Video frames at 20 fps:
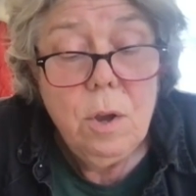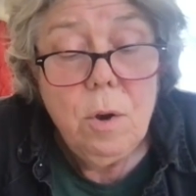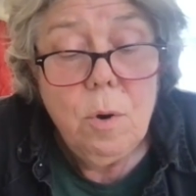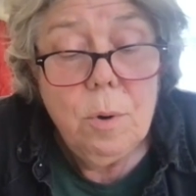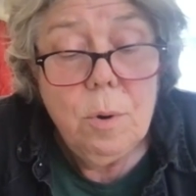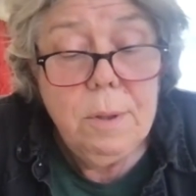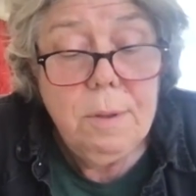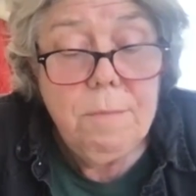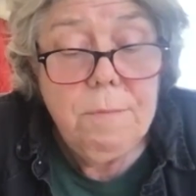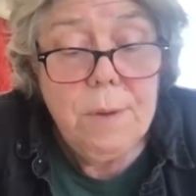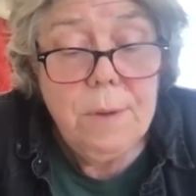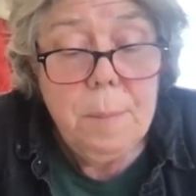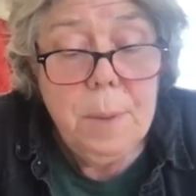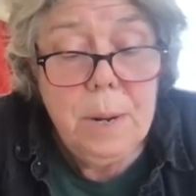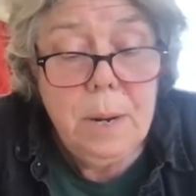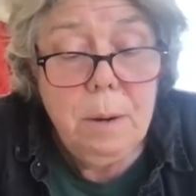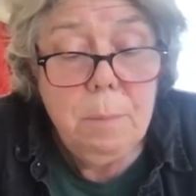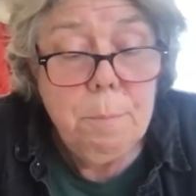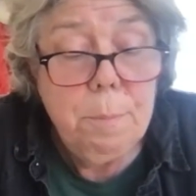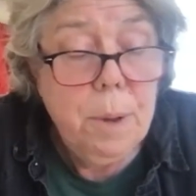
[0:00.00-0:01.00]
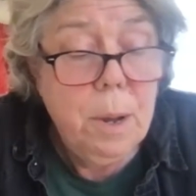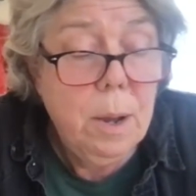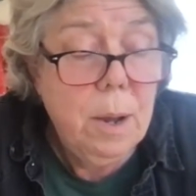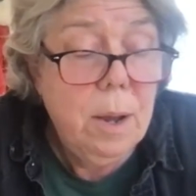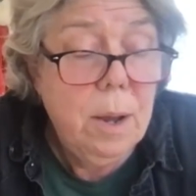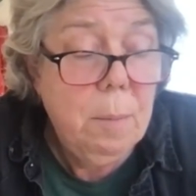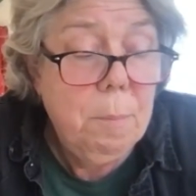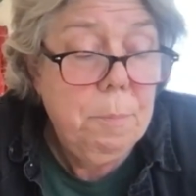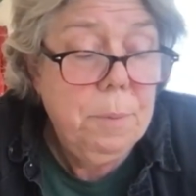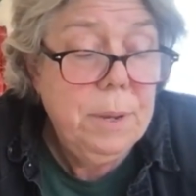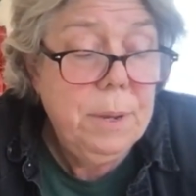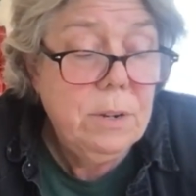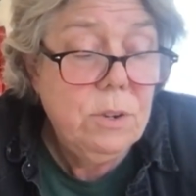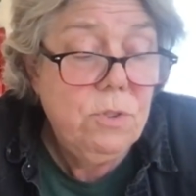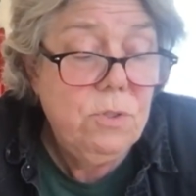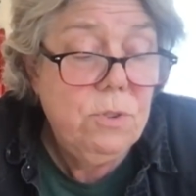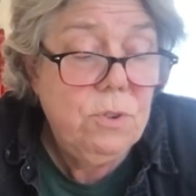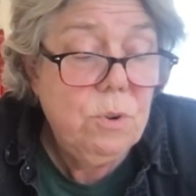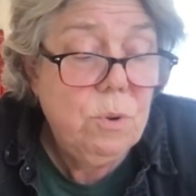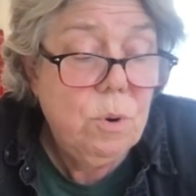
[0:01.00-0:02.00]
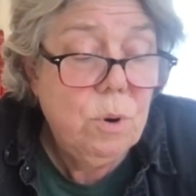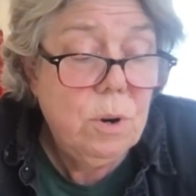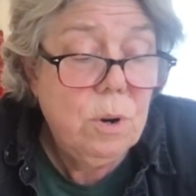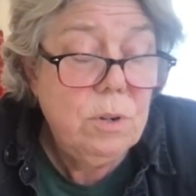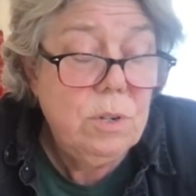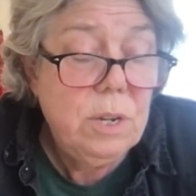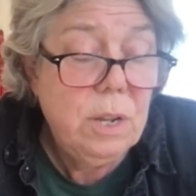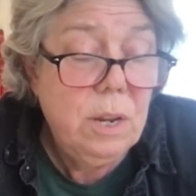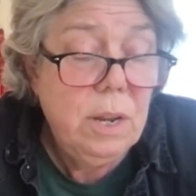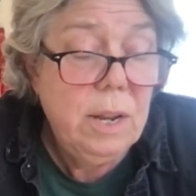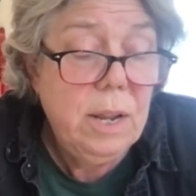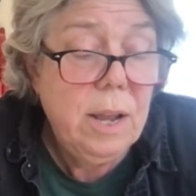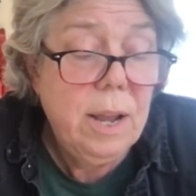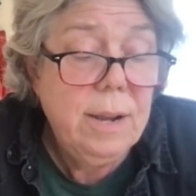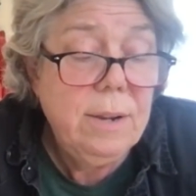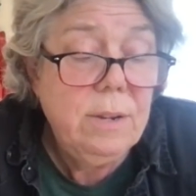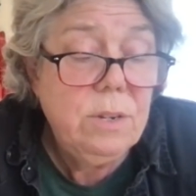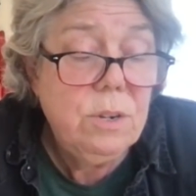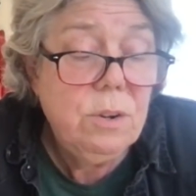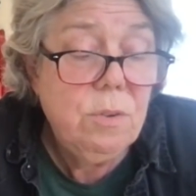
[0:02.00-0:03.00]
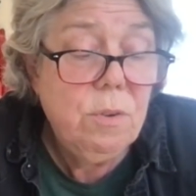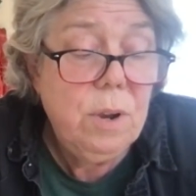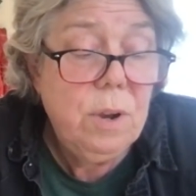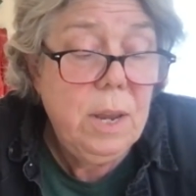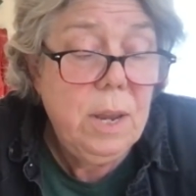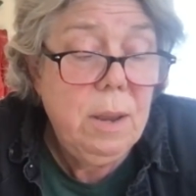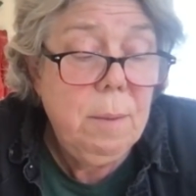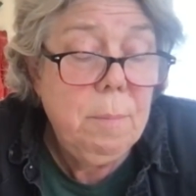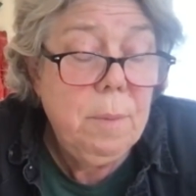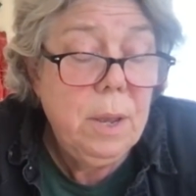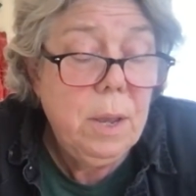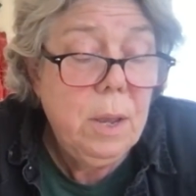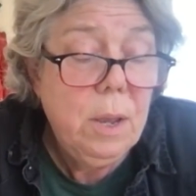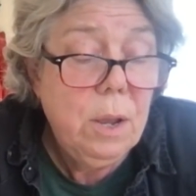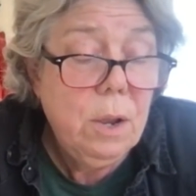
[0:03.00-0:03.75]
or the feminine pomp in a store selling ice cream,